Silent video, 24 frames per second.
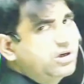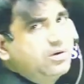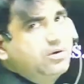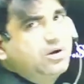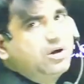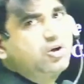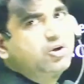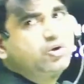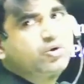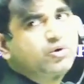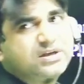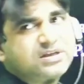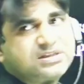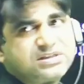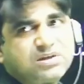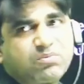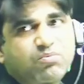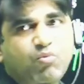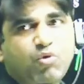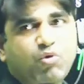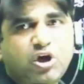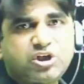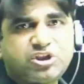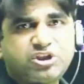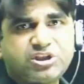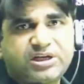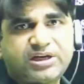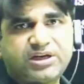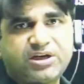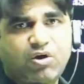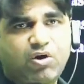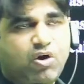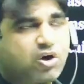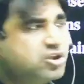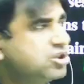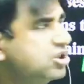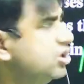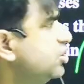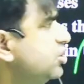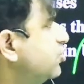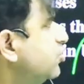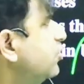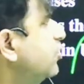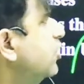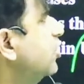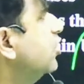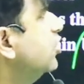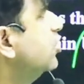or you can say moisture and oxygen
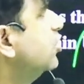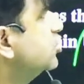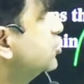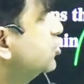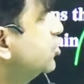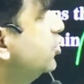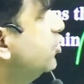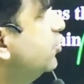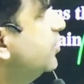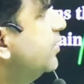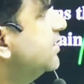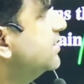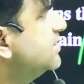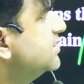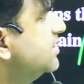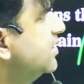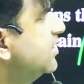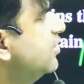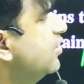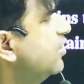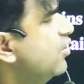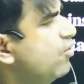too. So you can say